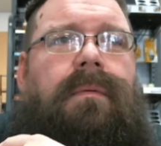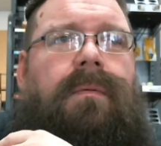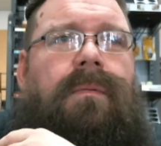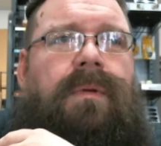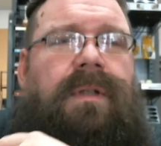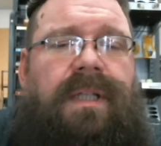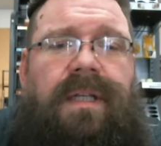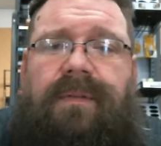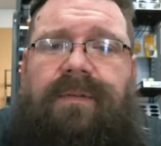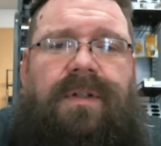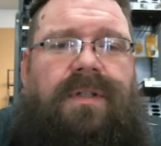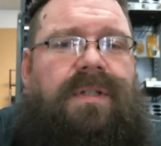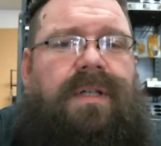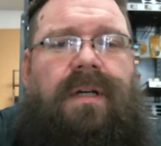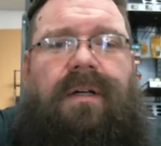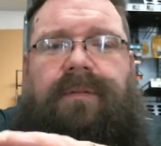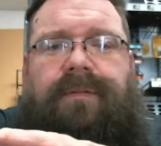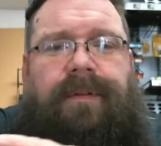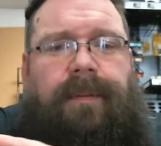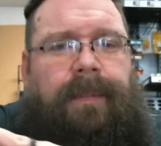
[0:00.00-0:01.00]
Relieve
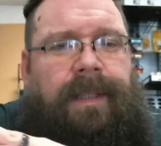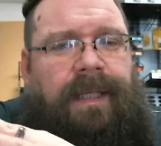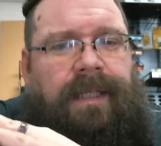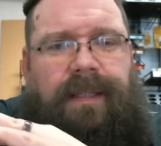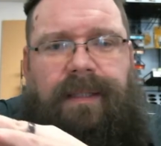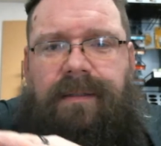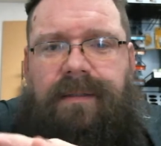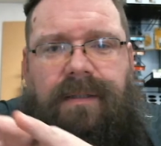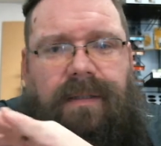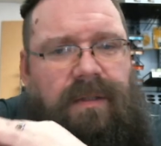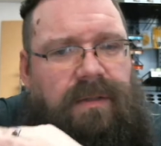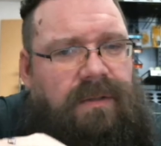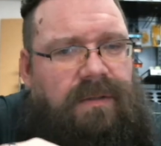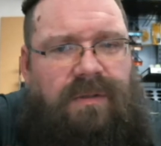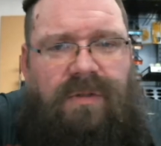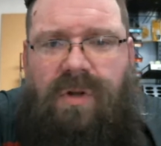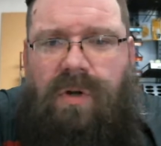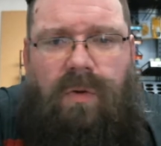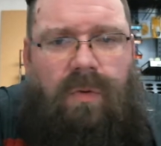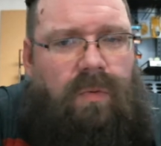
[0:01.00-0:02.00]
yourself. I mean, there's
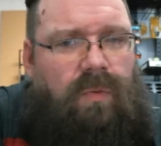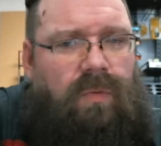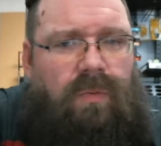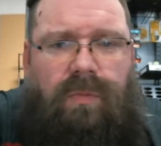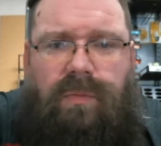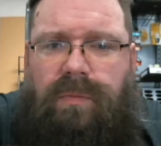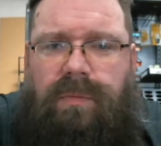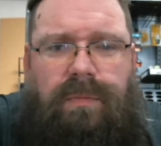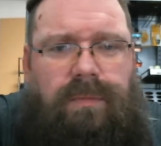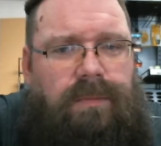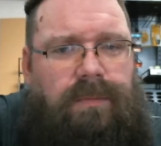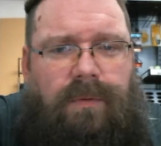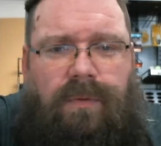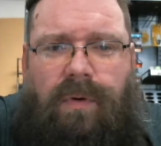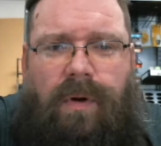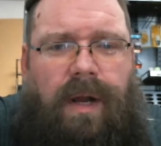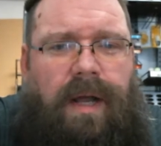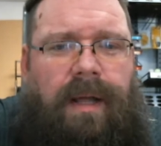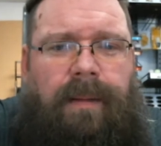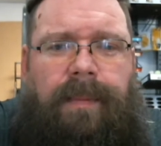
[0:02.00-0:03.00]
no
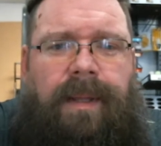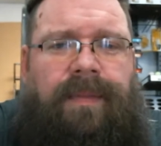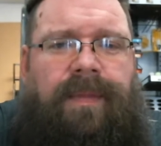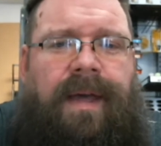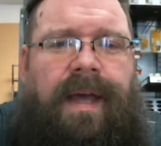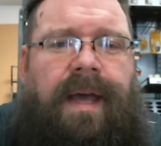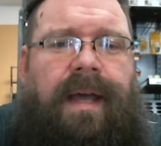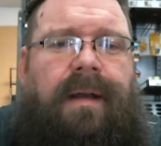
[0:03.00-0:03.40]
crime in that.